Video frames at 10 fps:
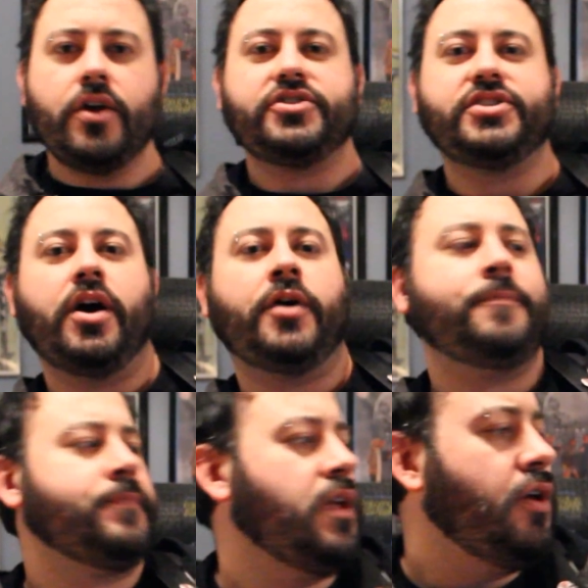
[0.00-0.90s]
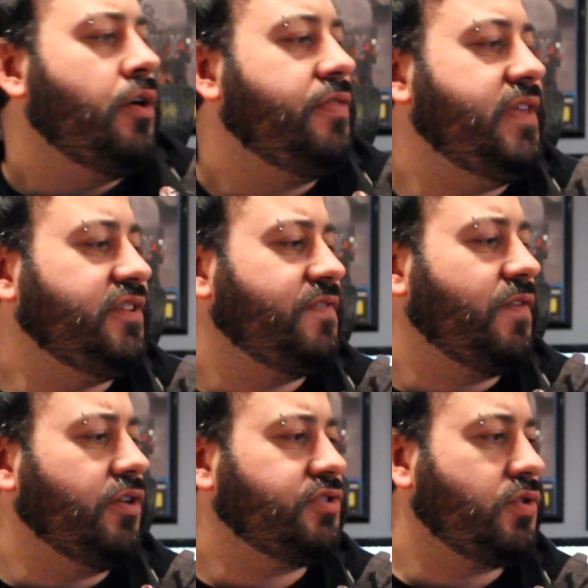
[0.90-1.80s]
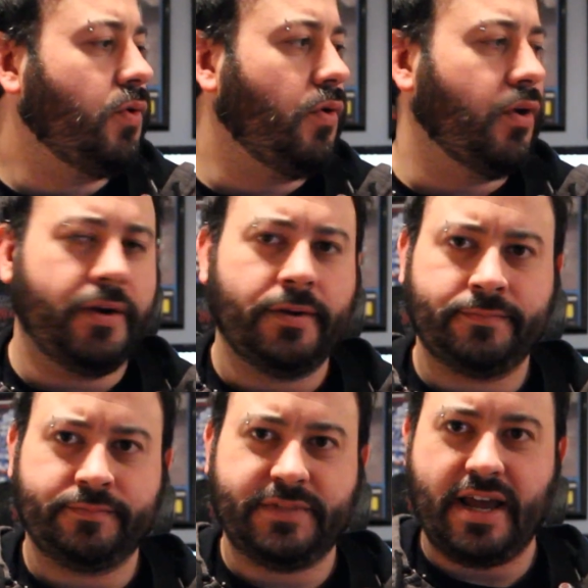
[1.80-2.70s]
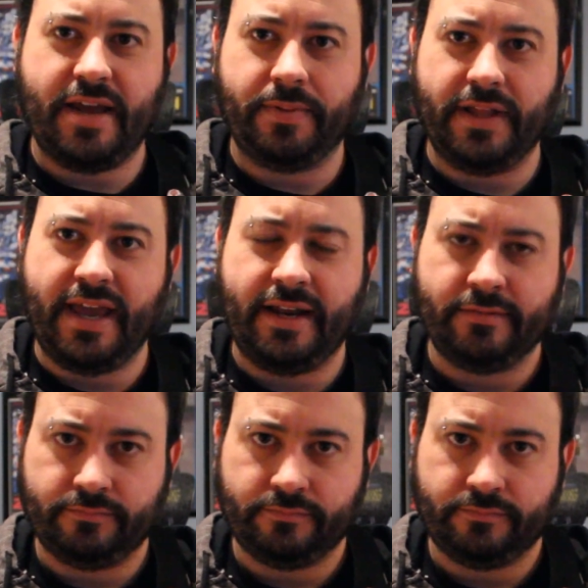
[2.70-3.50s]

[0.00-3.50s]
So this first chord that I had played,